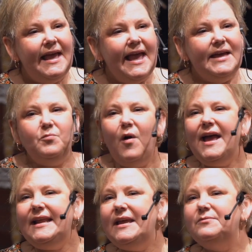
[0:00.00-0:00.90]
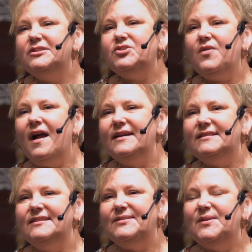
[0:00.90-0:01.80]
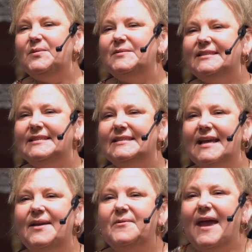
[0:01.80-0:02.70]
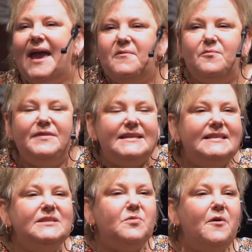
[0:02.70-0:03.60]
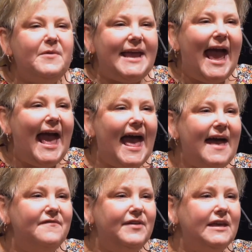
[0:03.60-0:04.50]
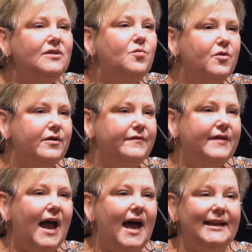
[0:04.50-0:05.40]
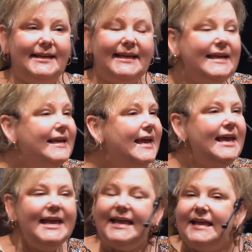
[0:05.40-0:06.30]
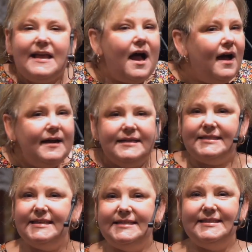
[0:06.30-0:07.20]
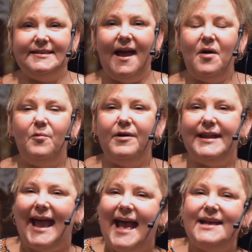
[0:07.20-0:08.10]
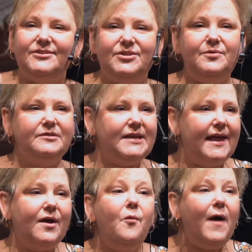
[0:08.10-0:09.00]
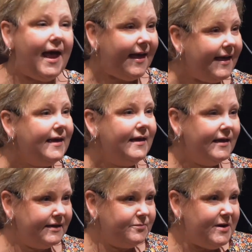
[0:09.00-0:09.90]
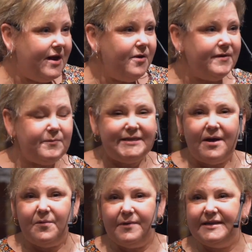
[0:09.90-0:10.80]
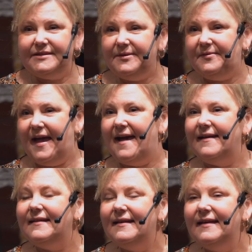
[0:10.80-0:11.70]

And what he was trying to do was to say, okay, this is what we have in the Word of God. And he, he honestly does not want to add to or take away, because we know that we don't want to do that.